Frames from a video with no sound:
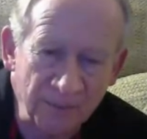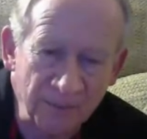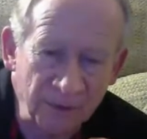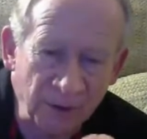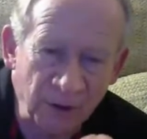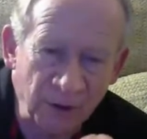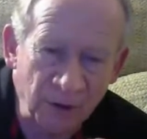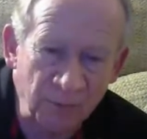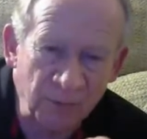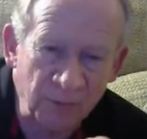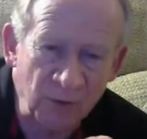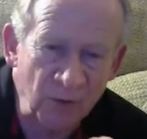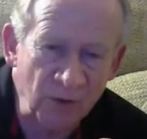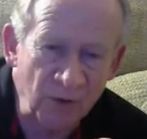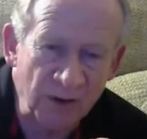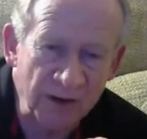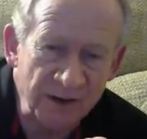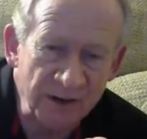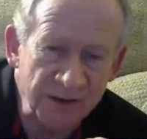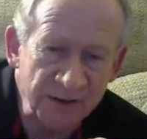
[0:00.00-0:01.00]
little
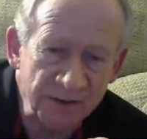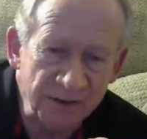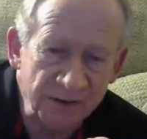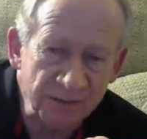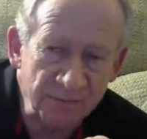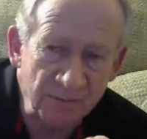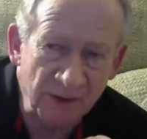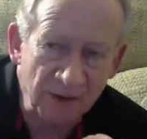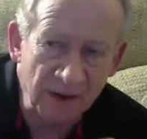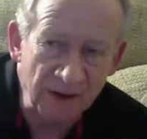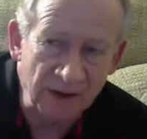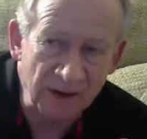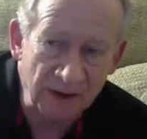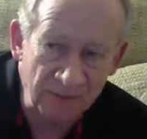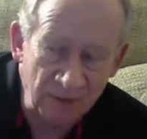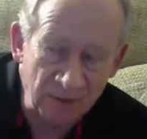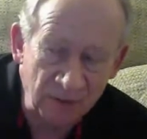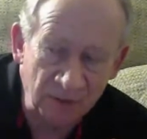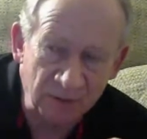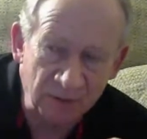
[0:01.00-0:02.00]
boys and
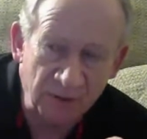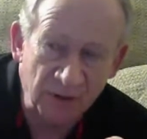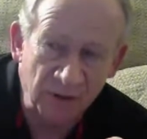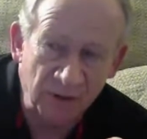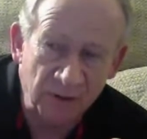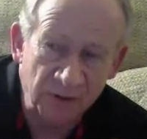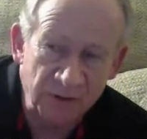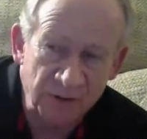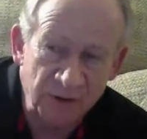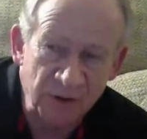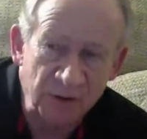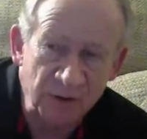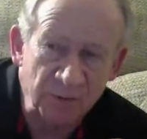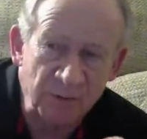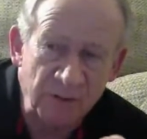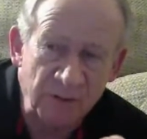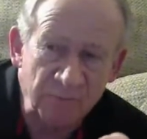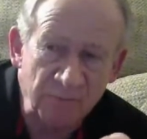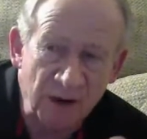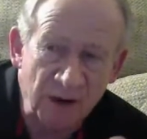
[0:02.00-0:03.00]
even little girls
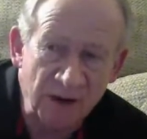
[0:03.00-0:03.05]
should be